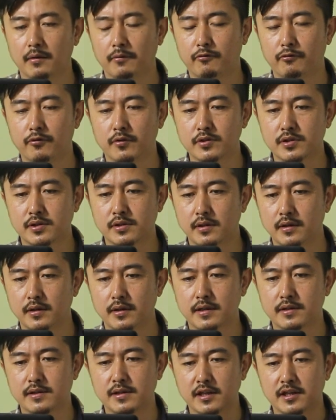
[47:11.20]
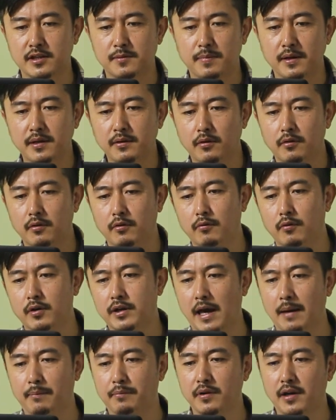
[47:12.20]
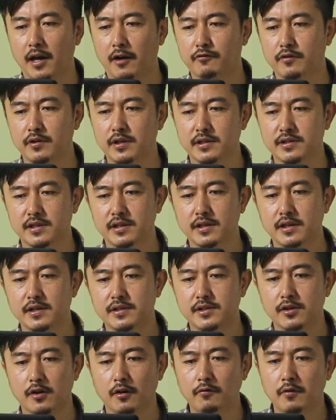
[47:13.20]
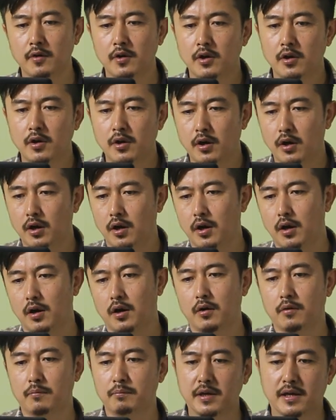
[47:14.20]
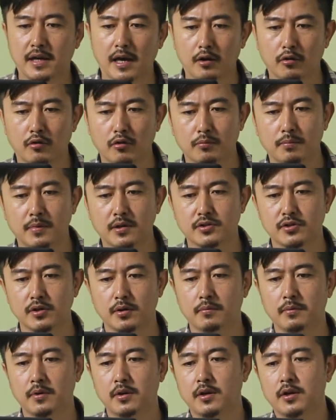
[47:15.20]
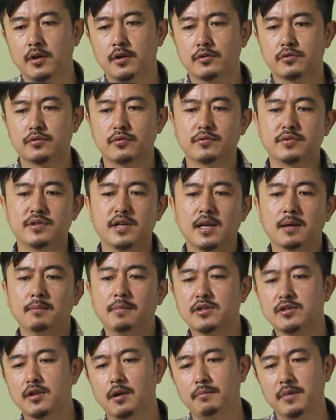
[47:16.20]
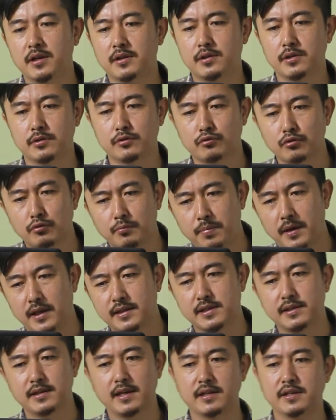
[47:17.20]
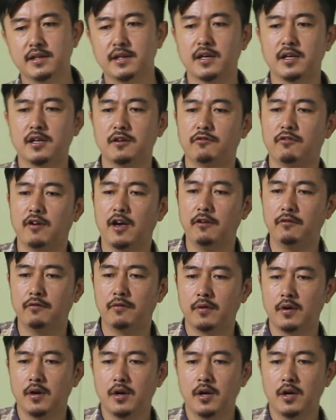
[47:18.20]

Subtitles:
First, let's explain what happened after the ascendancy of Mikhail Gorbachev. So Geneva Summit took place in 1985.